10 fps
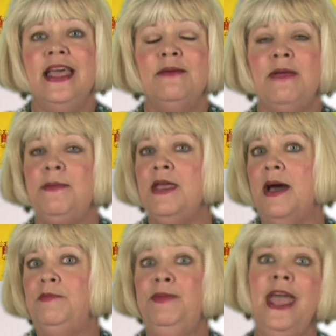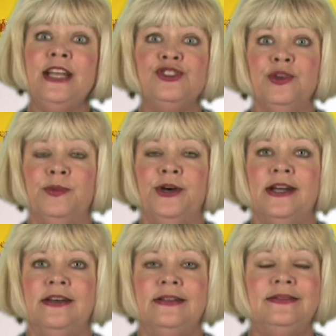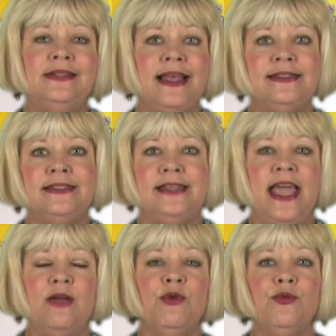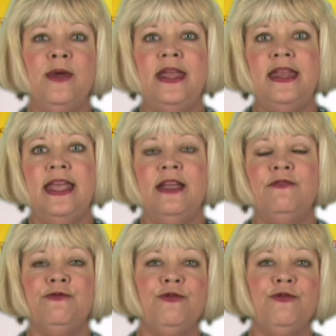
maybe a picture book, let's say we're reading